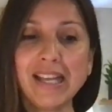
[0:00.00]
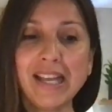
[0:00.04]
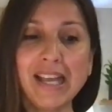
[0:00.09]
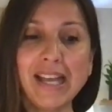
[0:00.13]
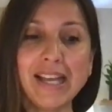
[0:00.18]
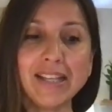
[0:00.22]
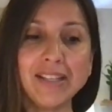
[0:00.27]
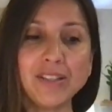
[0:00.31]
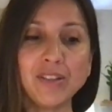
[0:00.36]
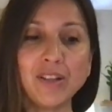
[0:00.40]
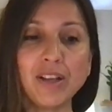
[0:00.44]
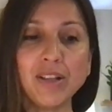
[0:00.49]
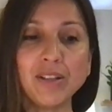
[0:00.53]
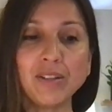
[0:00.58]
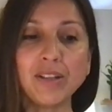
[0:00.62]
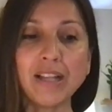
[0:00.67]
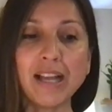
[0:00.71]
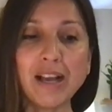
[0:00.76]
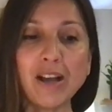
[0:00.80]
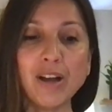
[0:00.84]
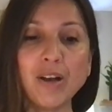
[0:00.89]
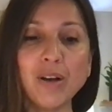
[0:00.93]
and
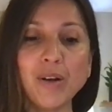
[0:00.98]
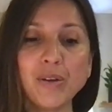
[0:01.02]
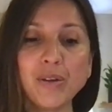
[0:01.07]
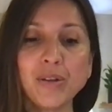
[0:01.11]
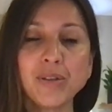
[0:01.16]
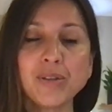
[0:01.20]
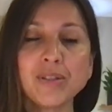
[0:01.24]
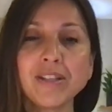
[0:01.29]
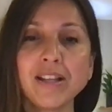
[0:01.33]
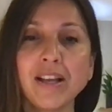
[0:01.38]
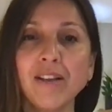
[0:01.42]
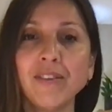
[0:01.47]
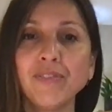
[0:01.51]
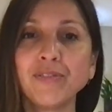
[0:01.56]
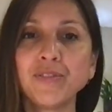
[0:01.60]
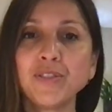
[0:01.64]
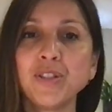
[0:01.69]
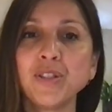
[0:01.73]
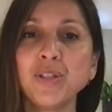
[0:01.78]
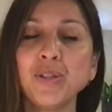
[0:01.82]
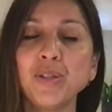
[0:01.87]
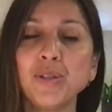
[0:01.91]
allow yourself
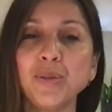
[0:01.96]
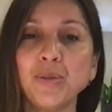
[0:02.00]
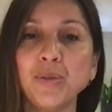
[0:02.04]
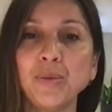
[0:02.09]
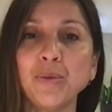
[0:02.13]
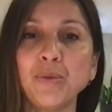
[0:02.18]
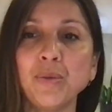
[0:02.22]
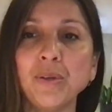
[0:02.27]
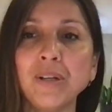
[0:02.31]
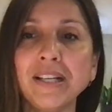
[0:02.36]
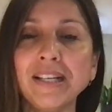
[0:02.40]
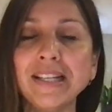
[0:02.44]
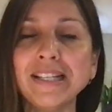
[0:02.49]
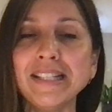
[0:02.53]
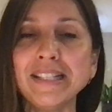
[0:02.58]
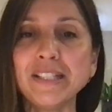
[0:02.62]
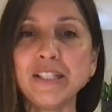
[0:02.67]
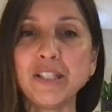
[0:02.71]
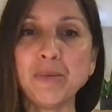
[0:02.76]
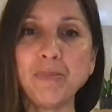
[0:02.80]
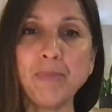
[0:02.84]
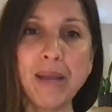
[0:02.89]
to
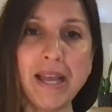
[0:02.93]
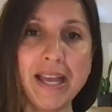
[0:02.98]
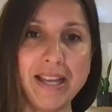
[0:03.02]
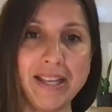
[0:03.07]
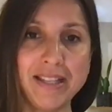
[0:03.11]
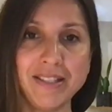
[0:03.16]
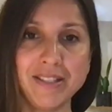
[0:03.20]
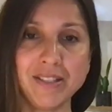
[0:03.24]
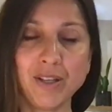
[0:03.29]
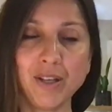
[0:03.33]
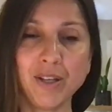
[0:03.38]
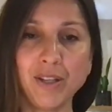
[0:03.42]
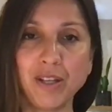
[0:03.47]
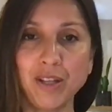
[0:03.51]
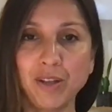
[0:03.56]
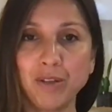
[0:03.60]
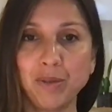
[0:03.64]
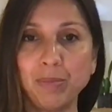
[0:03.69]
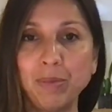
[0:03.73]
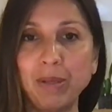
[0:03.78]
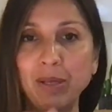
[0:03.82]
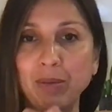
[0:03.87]
depend on
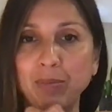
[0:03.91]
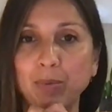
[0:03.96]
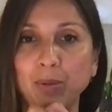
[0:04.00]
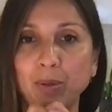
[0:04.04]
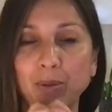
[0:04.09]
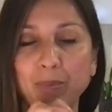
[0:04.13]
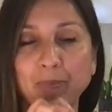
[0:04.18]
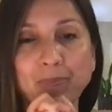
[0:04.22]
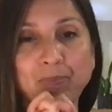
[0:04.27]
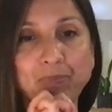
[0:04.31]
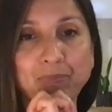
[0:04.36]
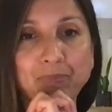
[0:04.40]
other people.